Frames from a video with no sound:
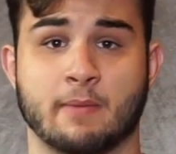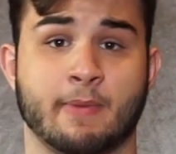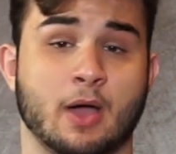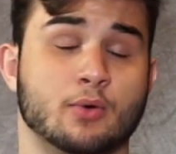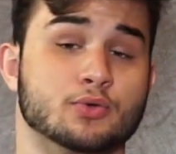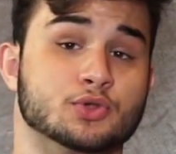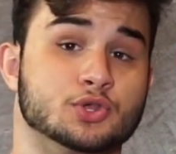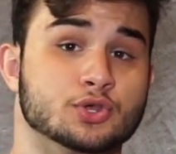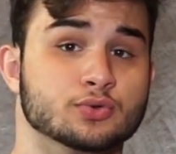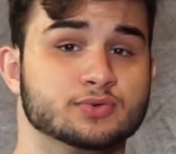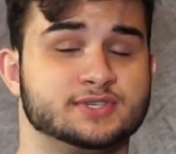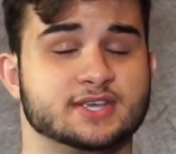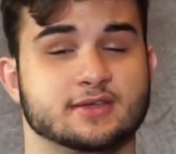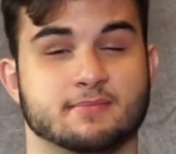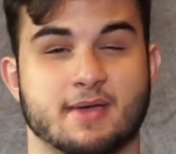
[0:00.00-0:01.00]
about
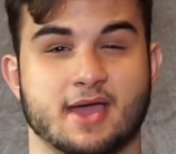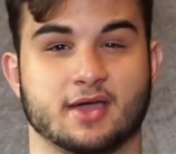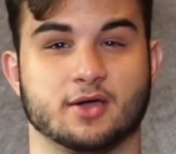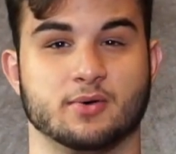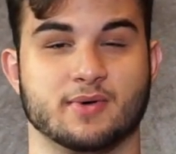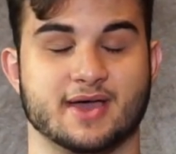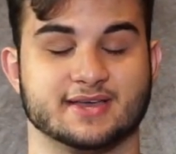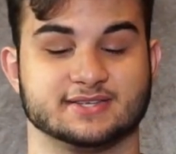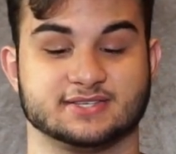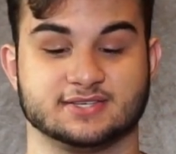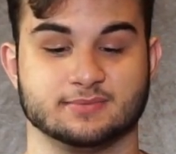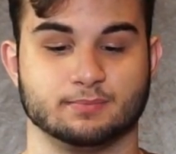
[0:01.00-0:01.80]
using macOS